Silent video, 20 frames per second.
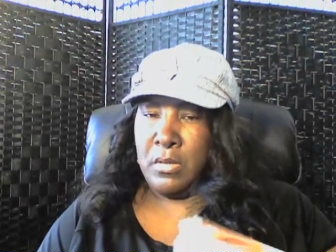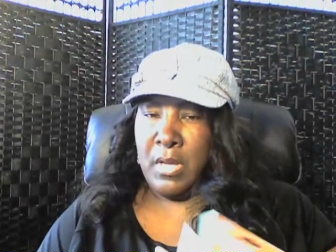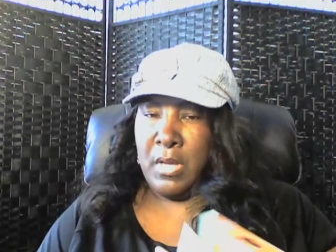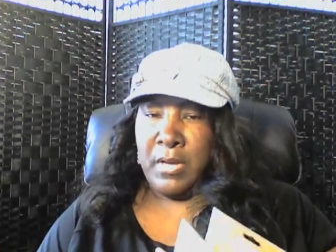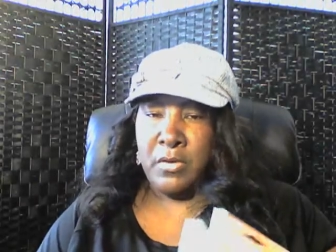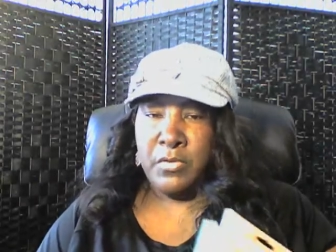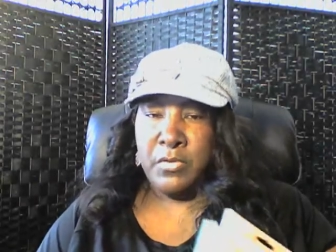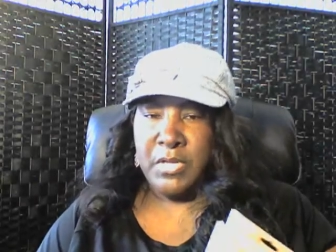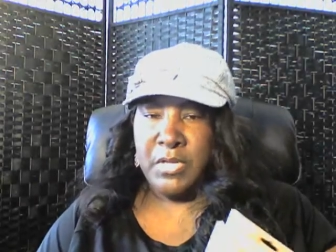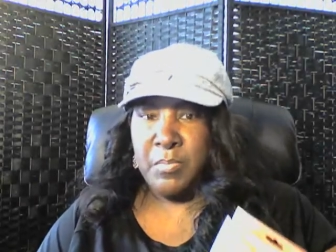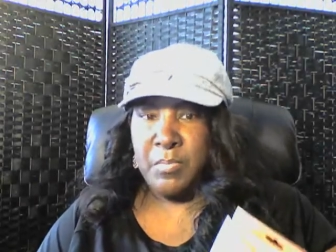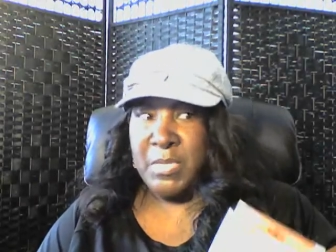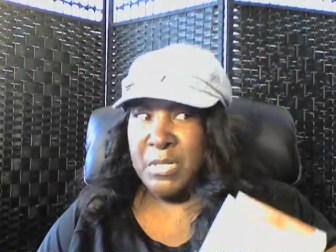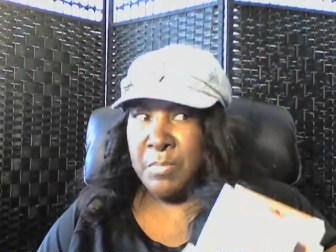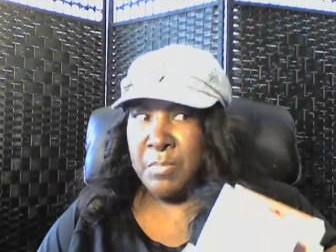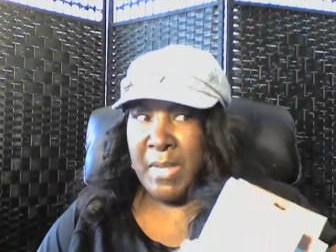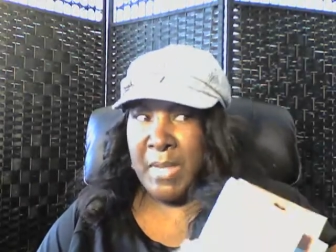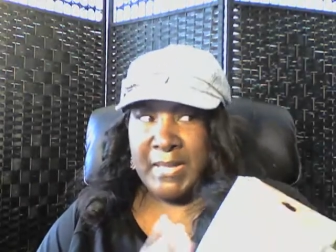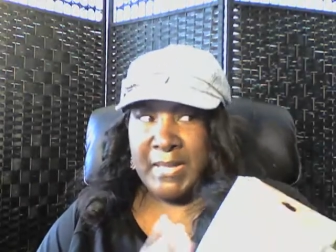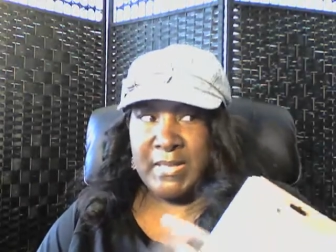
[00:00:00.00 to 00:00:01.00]
I don't get
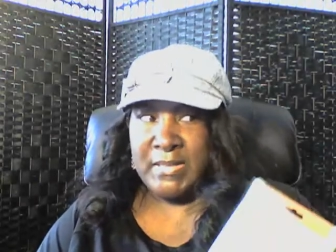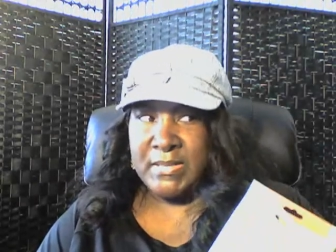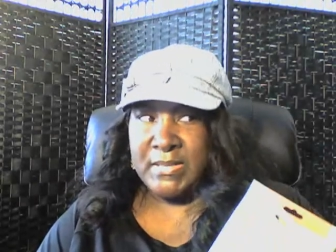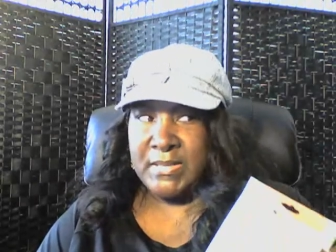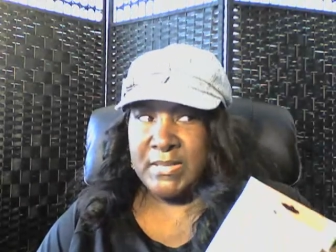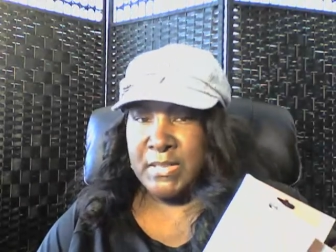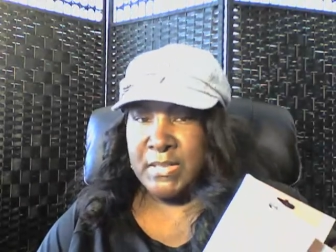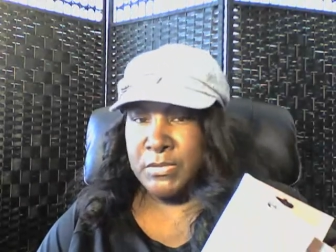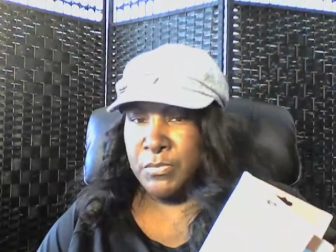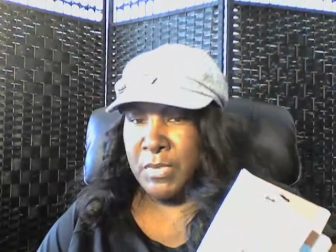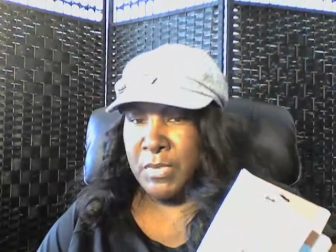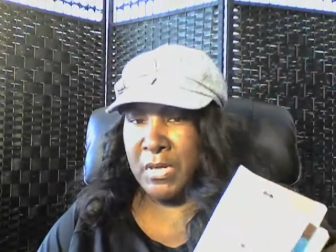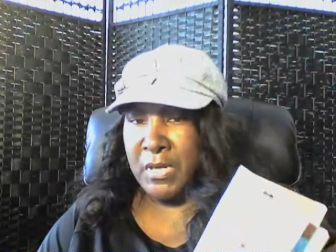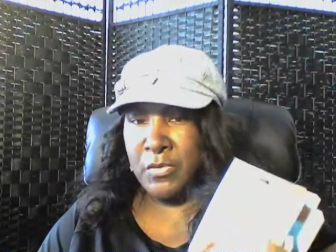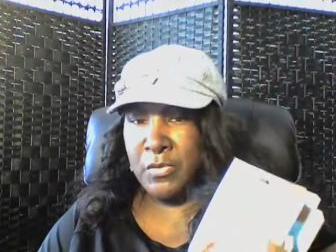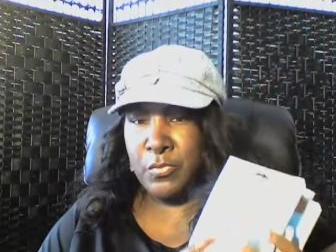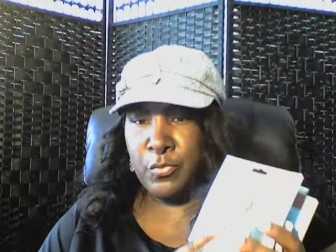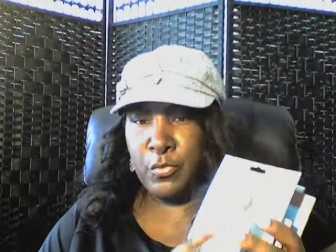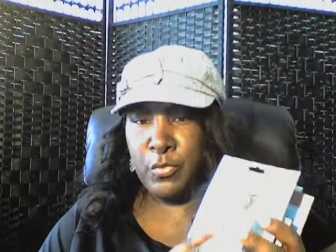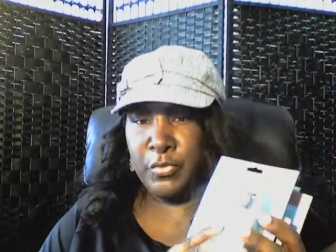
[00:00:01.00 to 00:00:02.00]
bitten by insects when I
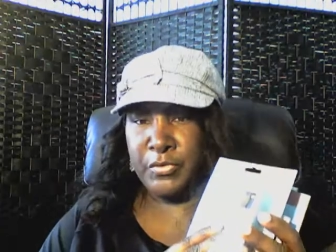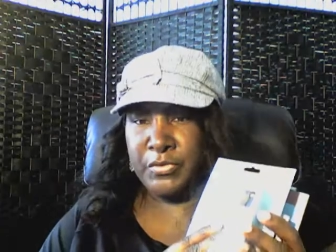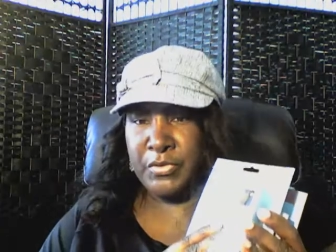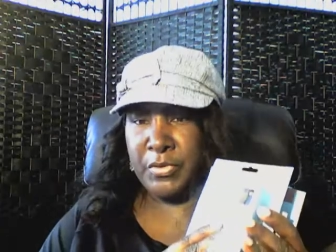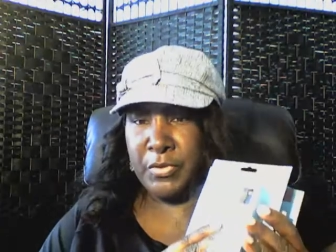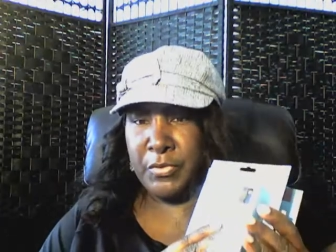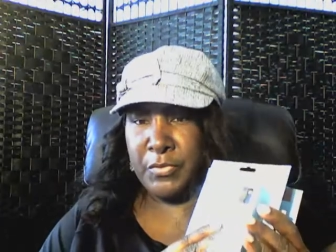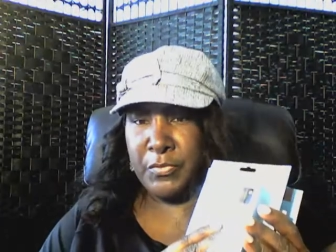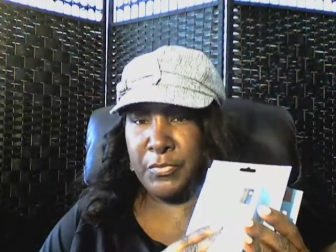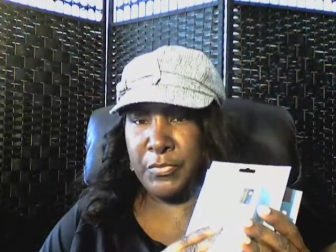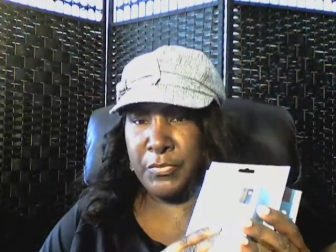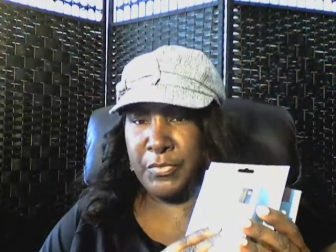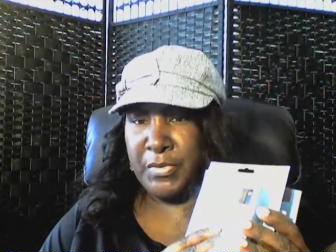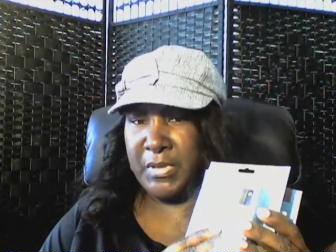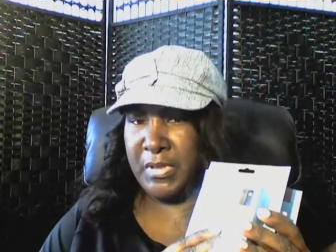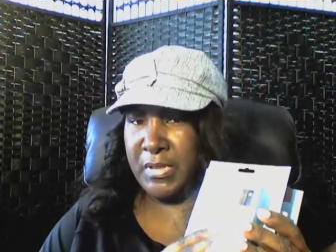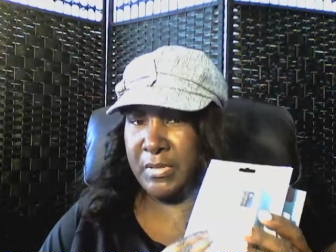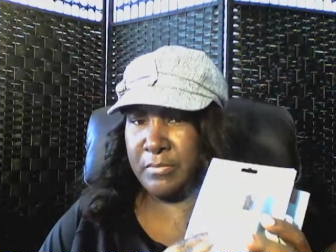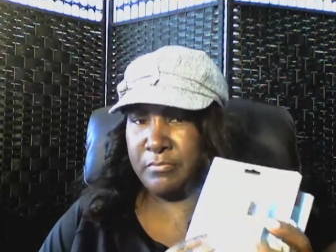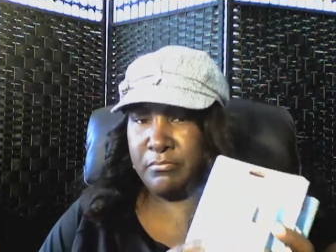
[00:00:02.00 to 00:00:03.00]
have oils on,
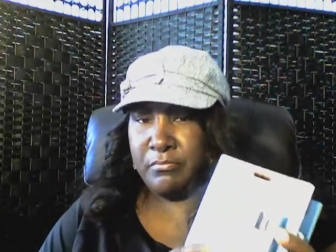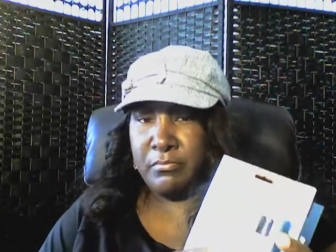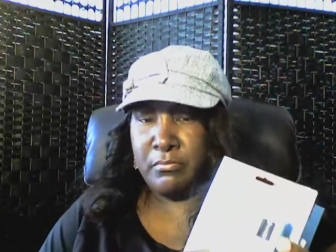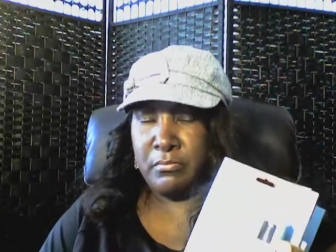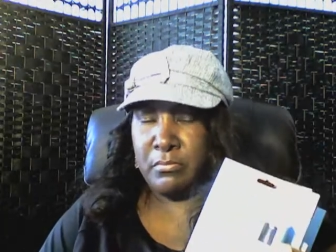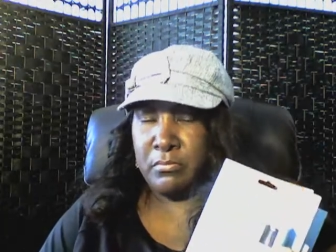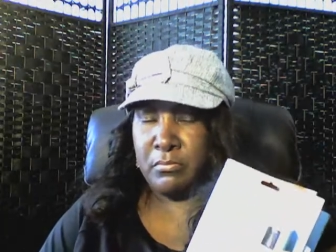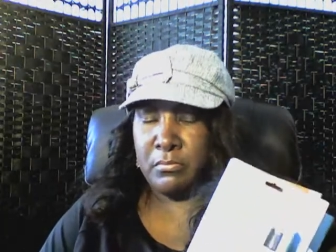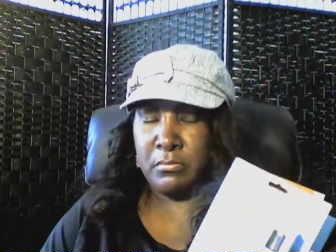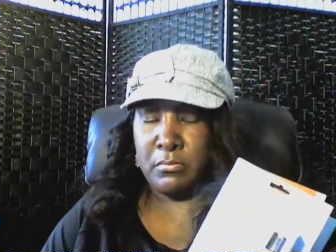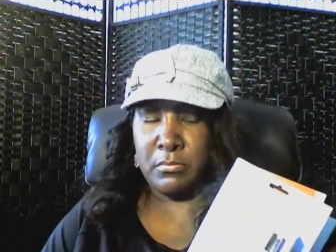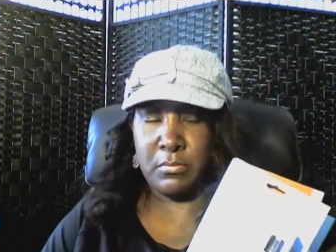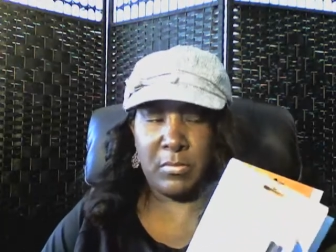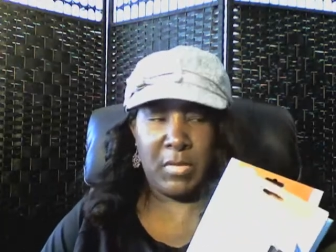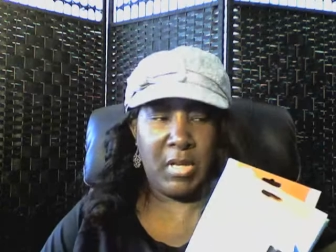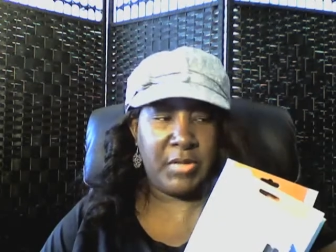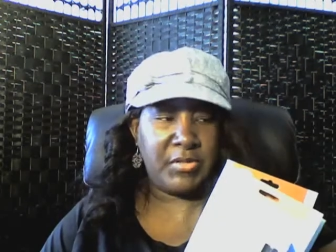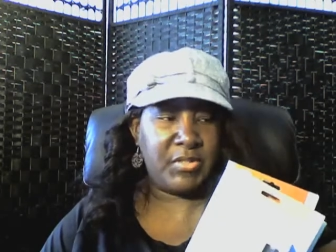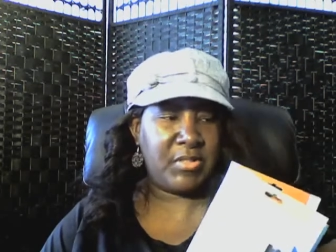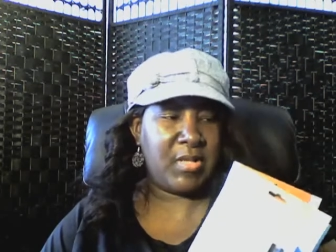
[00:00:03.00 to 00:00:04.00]
and
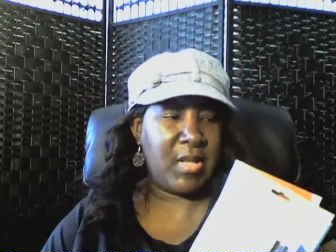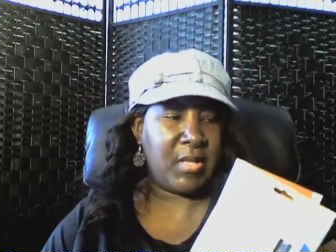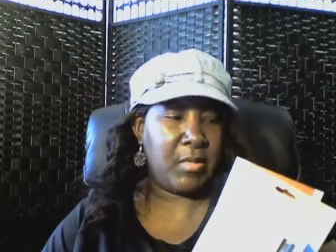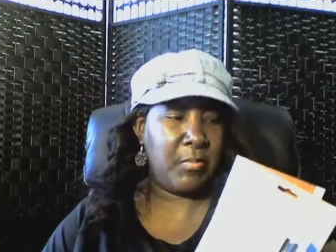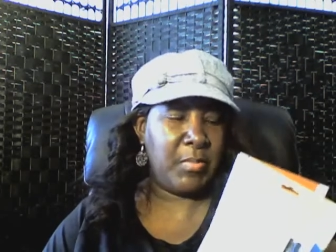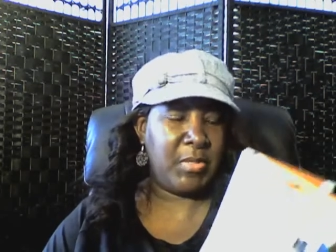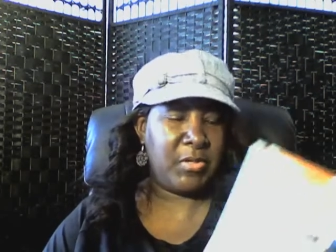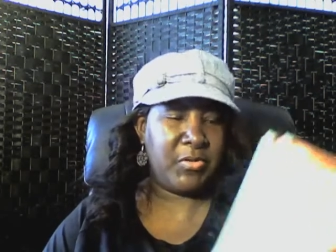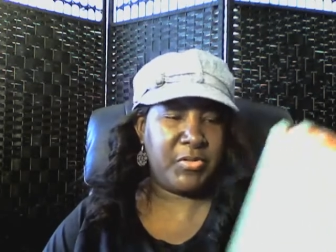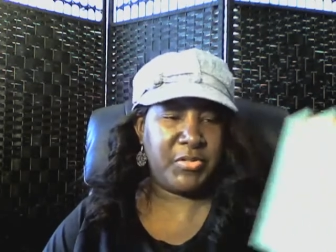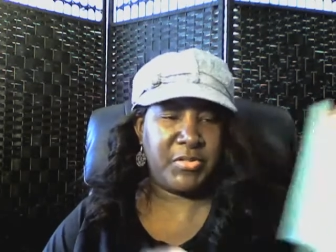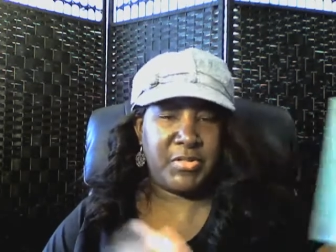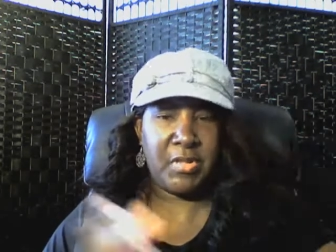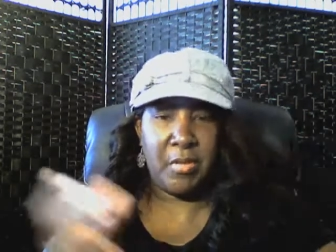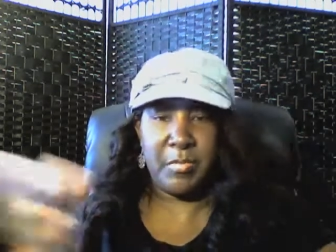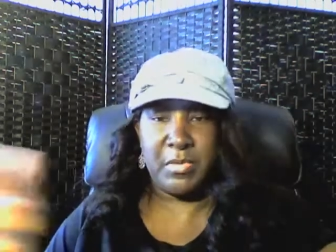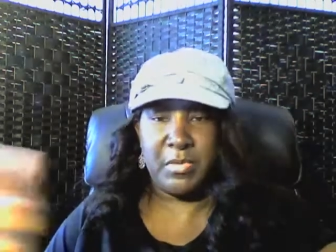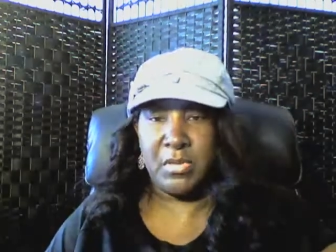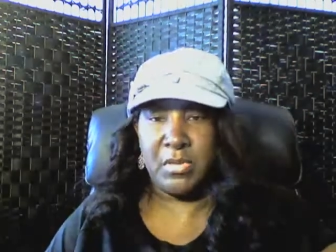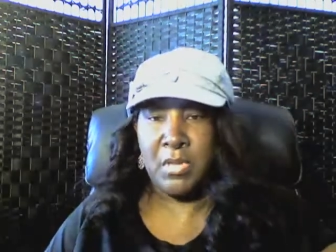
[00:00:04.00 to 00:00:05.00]
I just like it better in
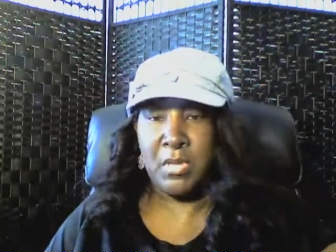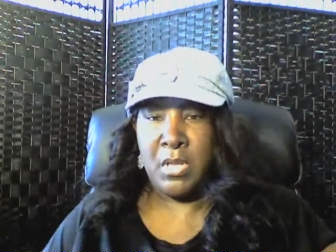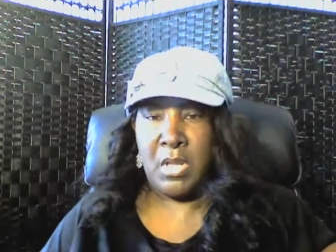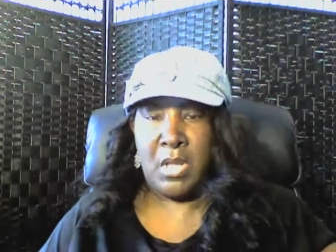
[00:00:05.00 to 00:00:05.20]
summer.